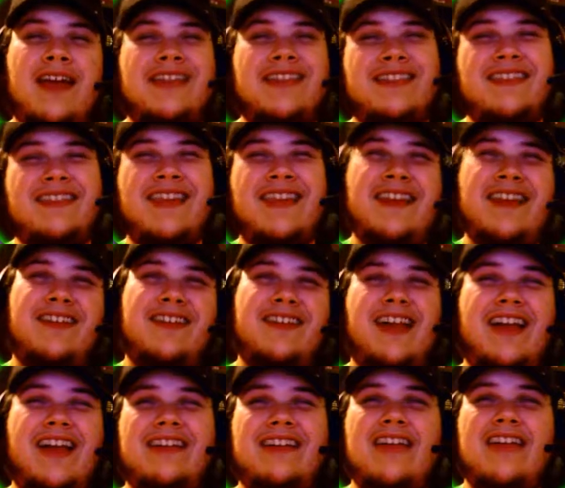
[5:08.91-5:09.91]
It's kind of
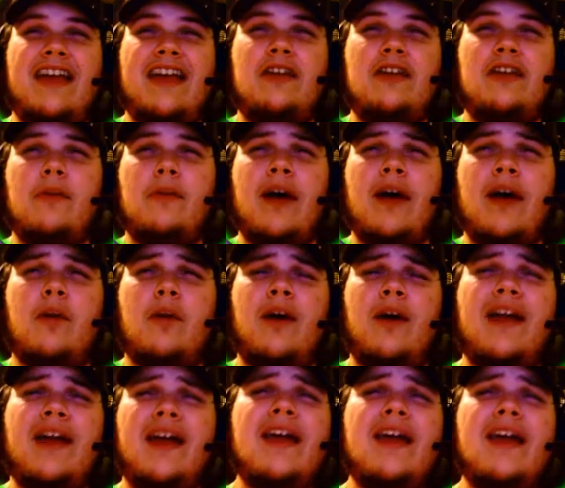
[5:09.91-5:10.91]
glass cannon no matter
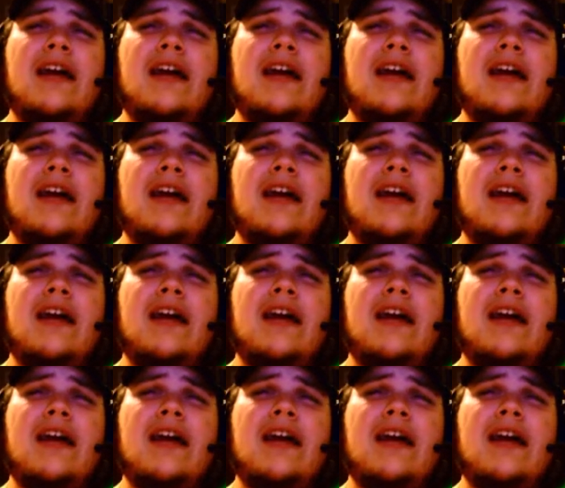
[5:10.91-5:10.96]
what.